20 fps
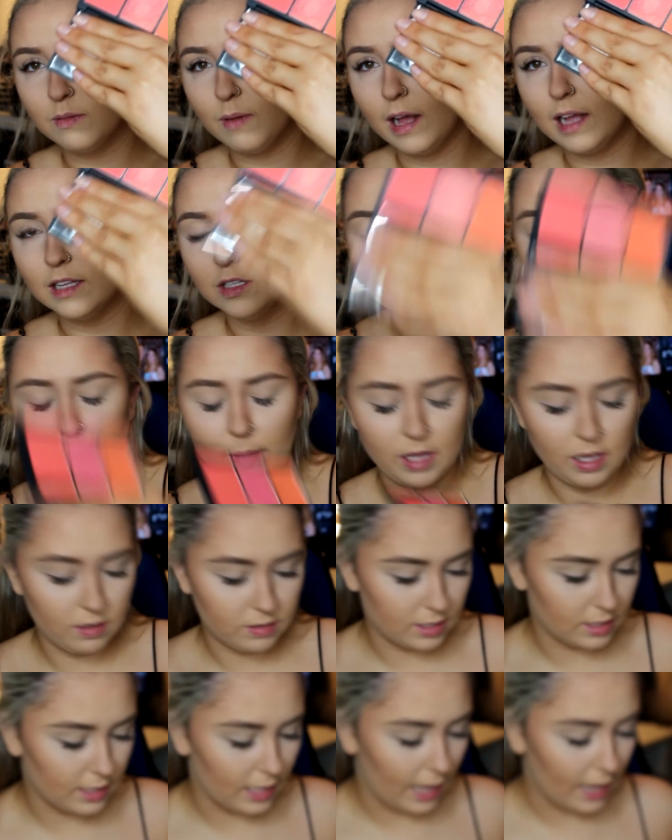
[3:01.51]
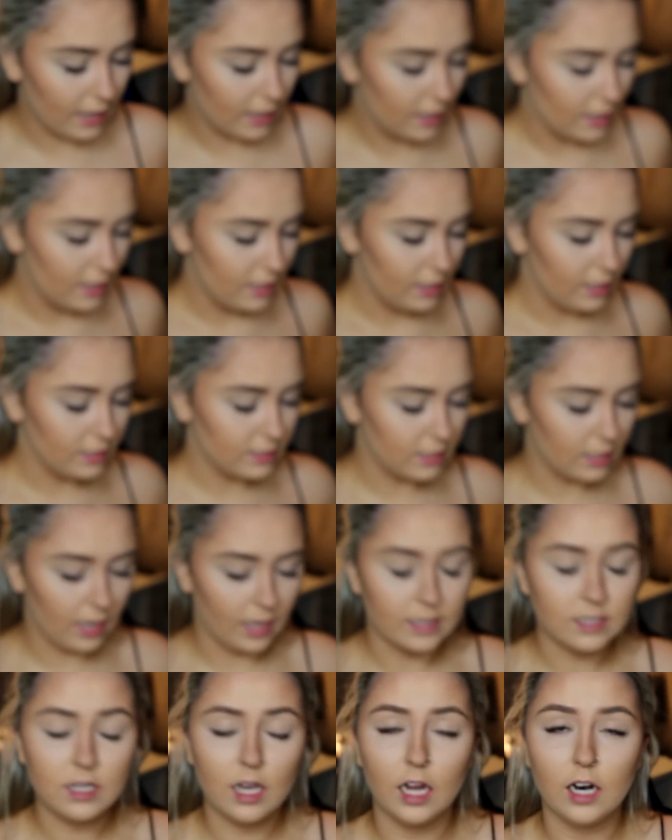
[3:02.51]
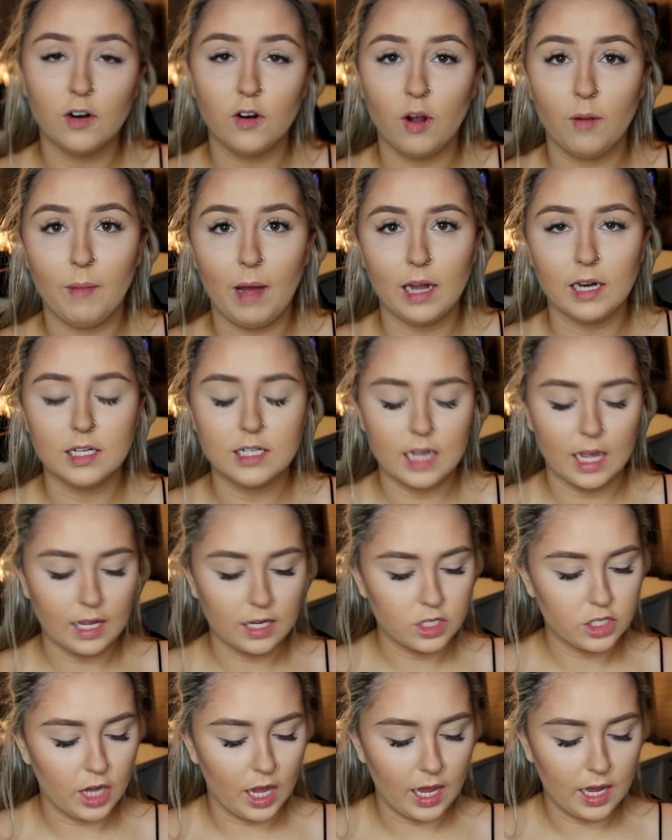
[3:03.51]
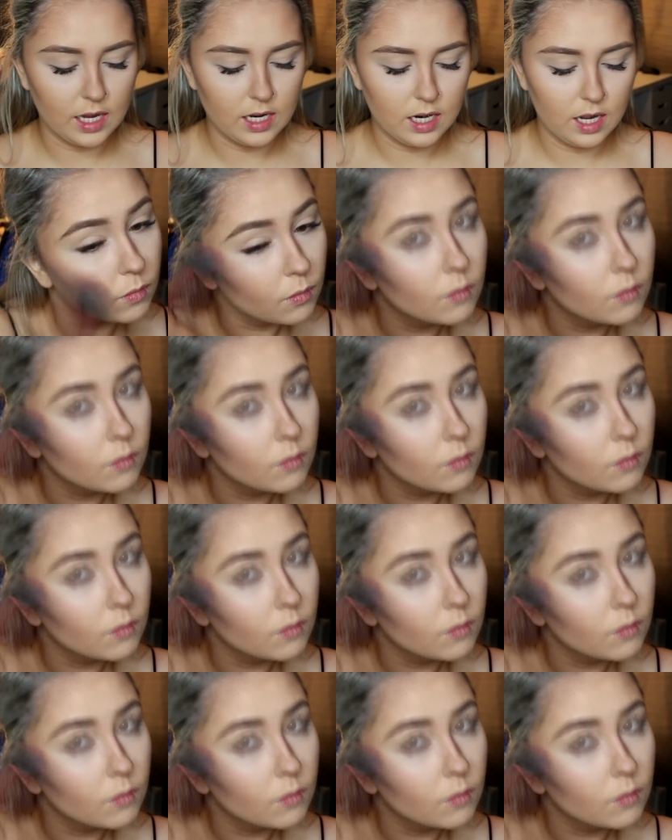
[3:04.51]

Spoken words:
well, so I'll be using that. It's a nice kind of romantic shade.